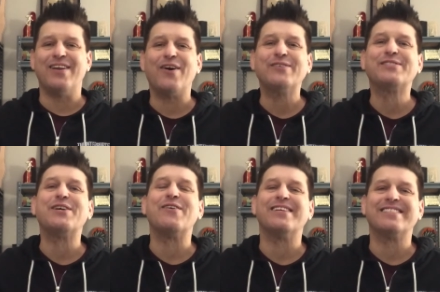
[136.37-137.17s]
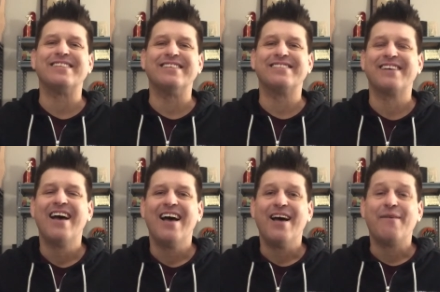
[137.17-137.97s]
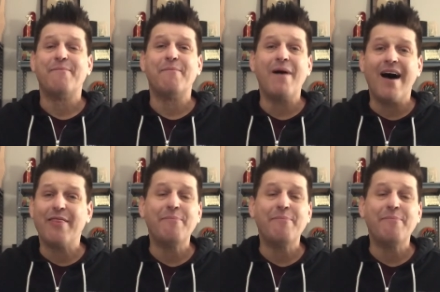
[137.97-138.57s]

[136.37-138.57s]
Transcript: in, all seriousness, my,